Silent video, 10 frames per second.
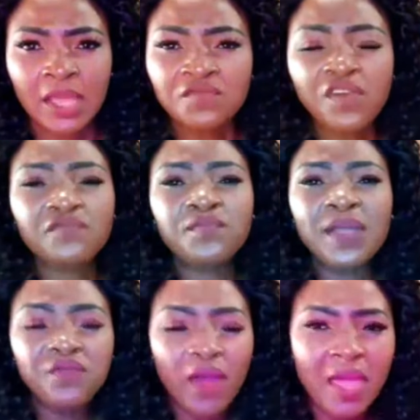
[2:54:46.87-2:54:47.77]

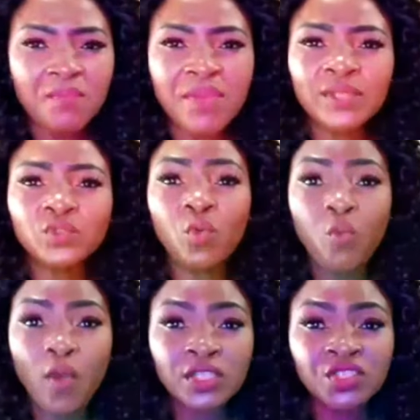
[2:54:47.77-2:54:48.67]
But for a man to
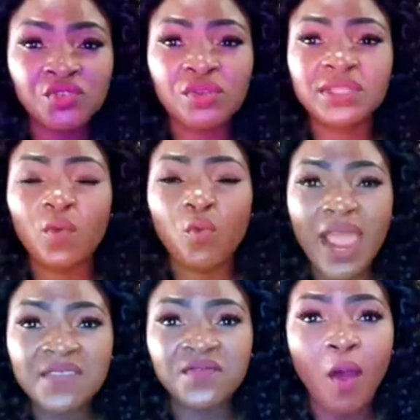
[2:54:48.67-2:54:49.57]
want you, the
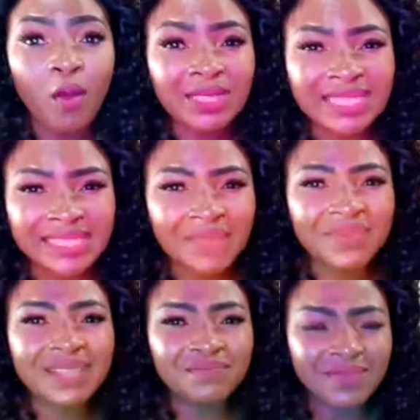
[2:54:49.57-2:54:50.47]
wife, all the time,
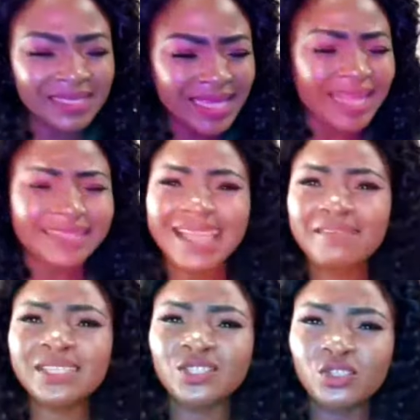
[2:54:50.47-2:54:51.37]
that means
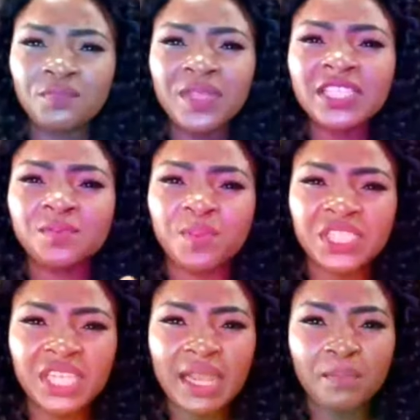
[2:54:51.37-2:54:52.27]
there is something
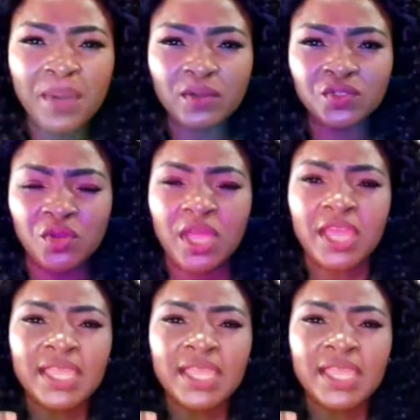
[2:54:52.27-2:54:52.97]
special about you.